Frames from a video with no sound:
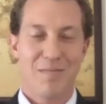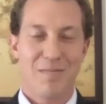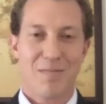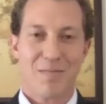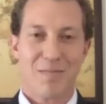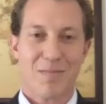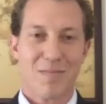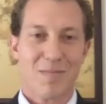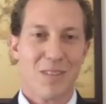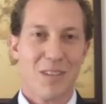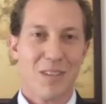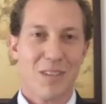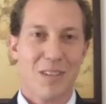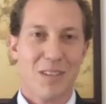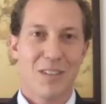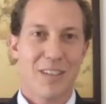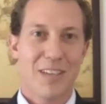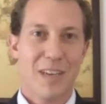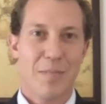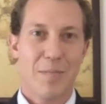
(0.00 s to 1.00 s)
get
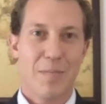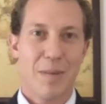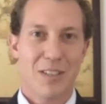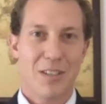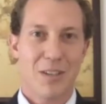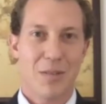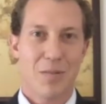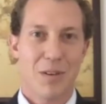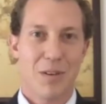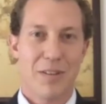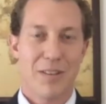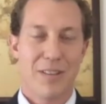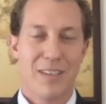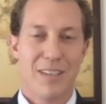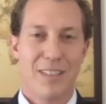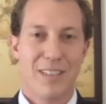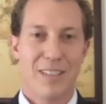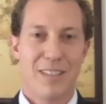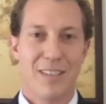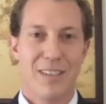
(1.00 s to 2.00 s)
back somewhere that
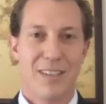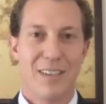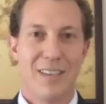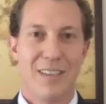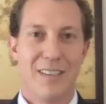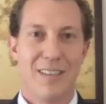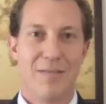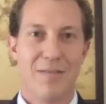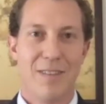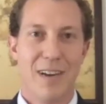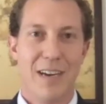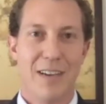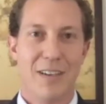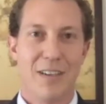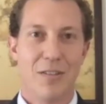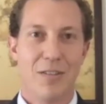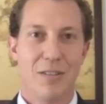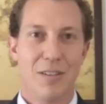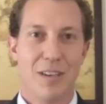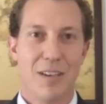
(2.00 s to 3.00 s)

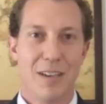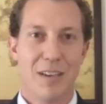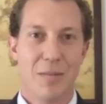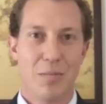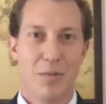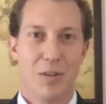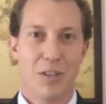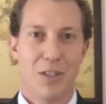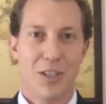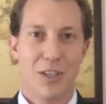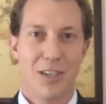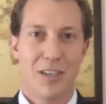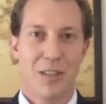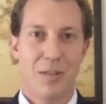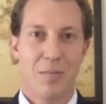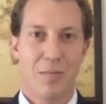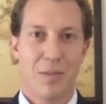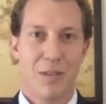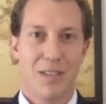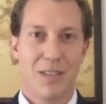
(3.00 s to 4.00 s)
valued and appreciated the
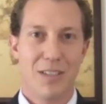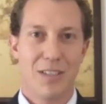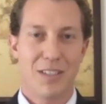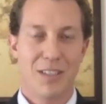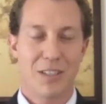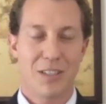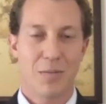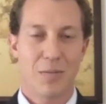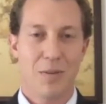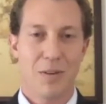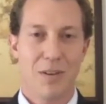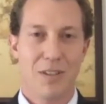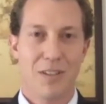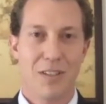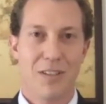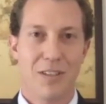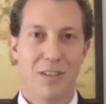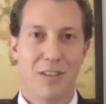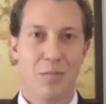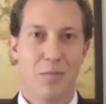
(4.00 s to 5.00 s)
business experience a
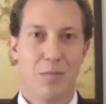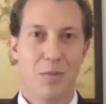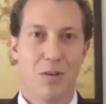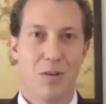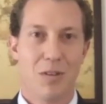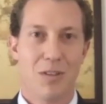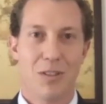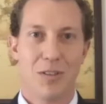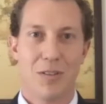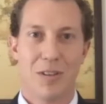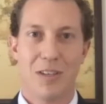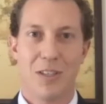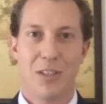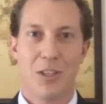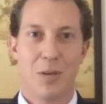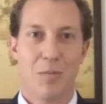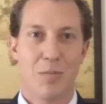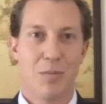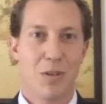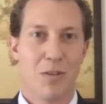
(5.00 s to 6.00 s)
little more. So I jumped
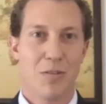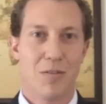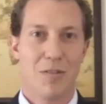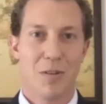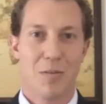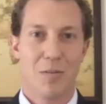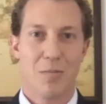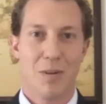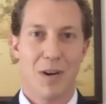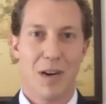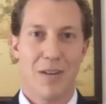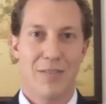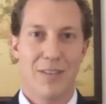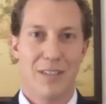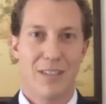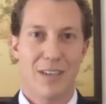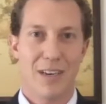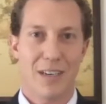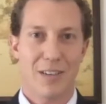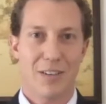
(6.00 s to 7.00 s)
over to private
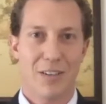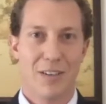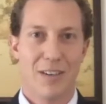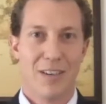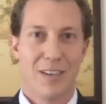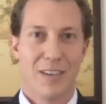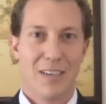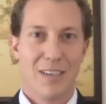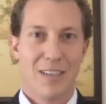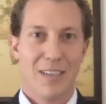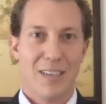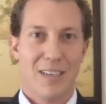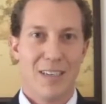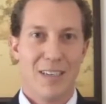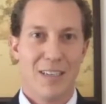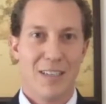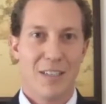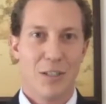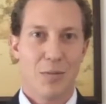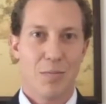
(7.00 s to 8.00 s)
sector
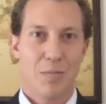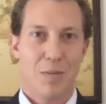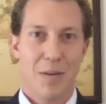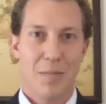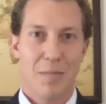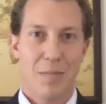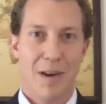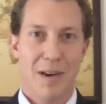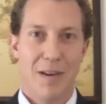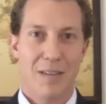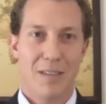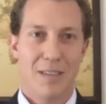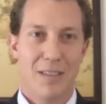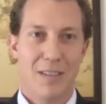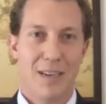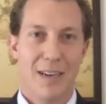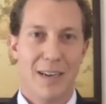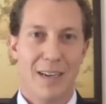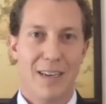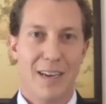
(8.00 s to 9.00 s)
and spent about a
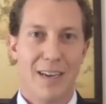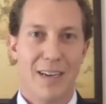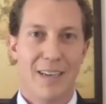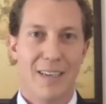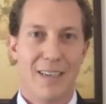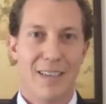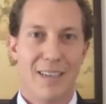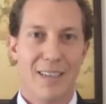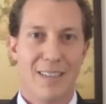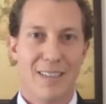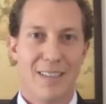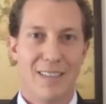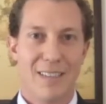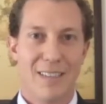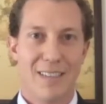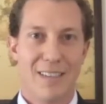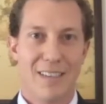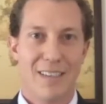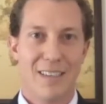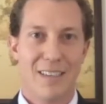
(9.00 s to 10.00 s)
decade
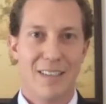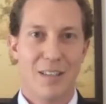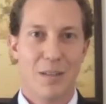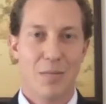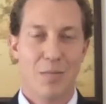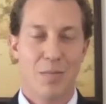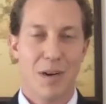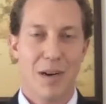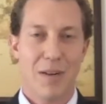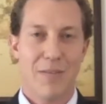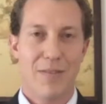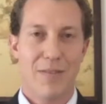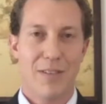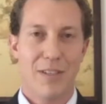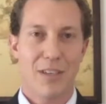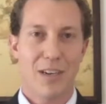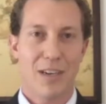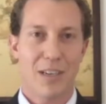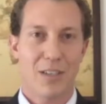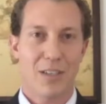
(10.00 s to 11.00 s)
in the private sector
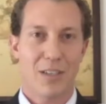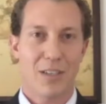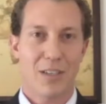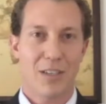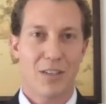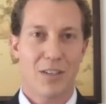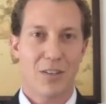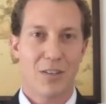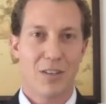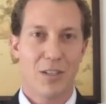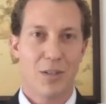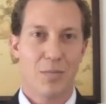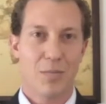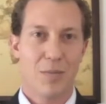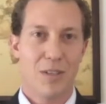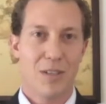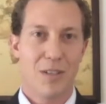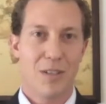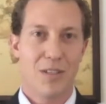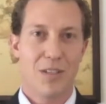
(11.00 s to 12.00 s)
as a business
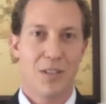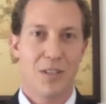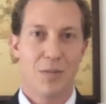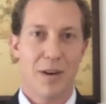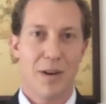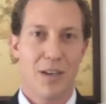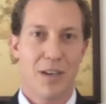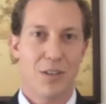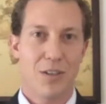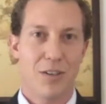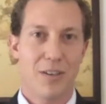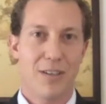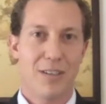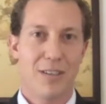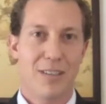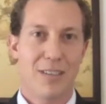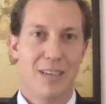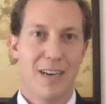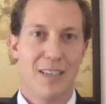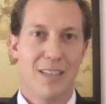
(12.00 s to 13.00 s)
manager, and got into
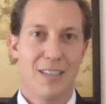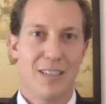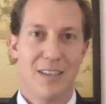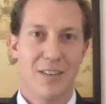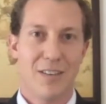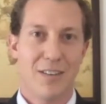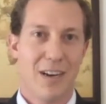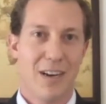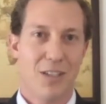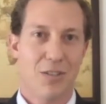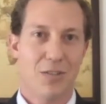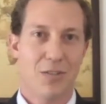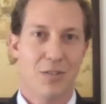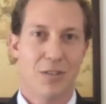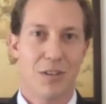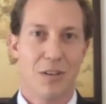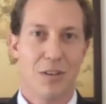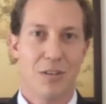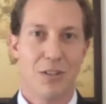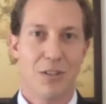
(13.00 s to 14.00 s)
international
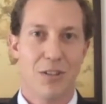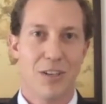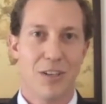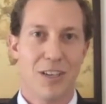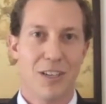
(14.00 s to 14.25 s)
negotiations.